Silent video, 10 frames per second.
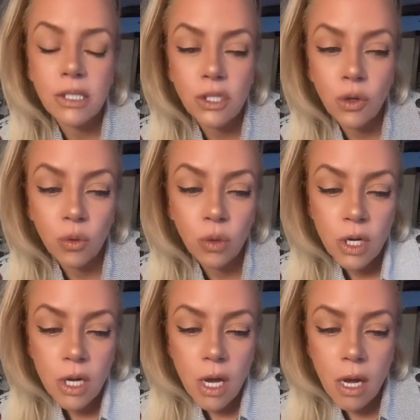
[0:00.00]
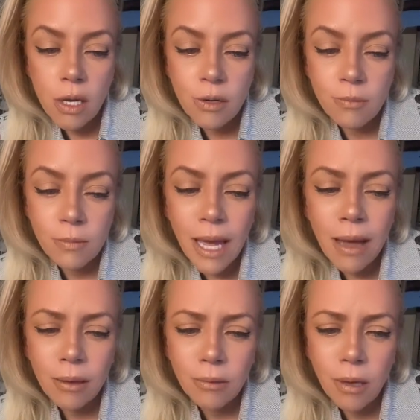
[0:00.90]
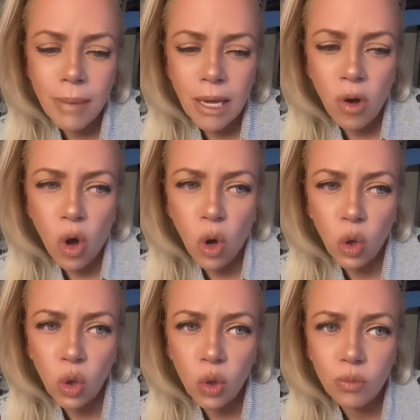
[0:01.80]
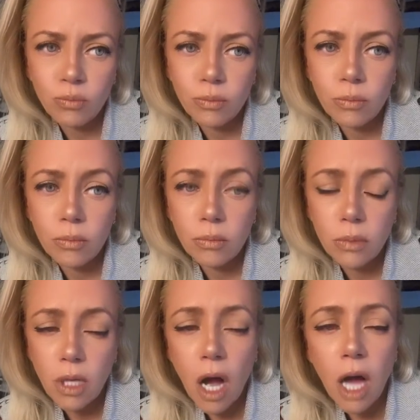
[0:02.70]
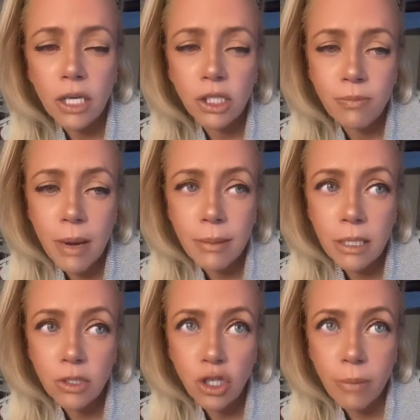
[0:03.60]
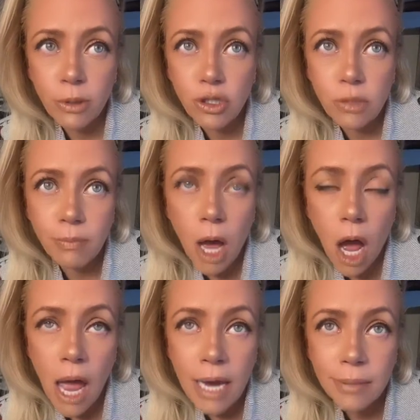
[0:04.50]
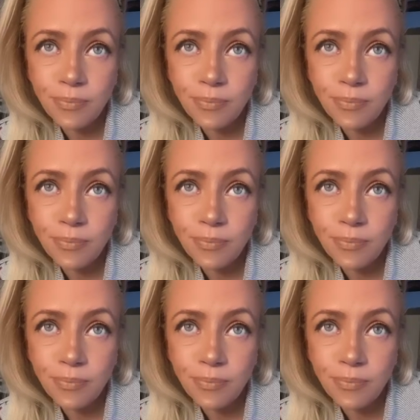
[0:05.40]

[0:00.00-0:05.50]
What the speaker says: So I'll make a whole cottage, maybe shepherd's pie,